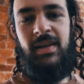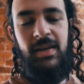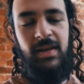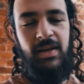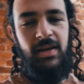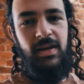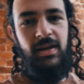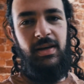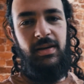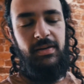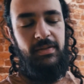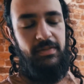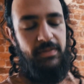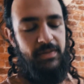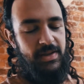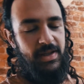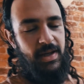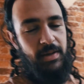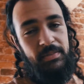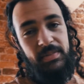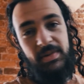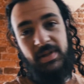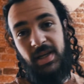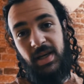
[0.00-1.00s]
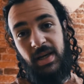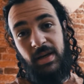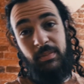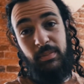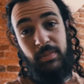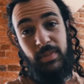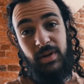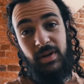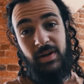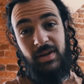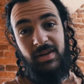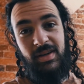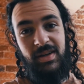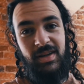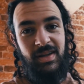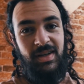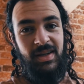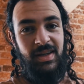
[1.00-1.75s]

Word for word: of September